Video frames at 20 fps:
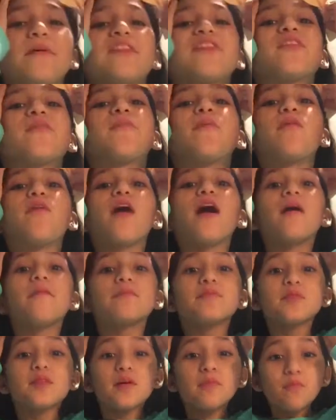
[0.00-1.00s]
but the
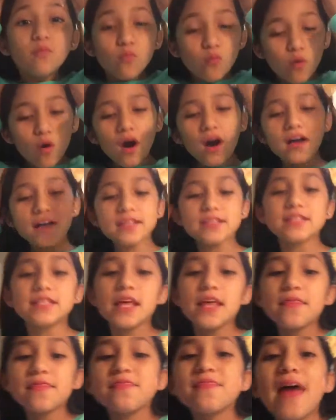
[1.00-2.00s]
problem was
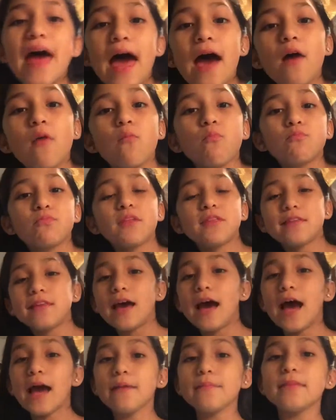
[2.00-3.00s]
that the
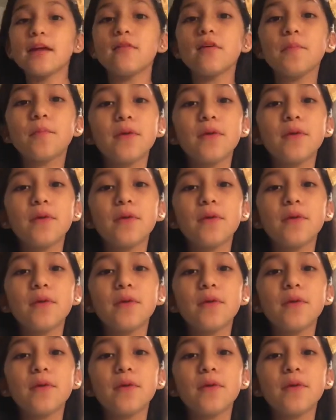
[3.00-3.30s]
time that we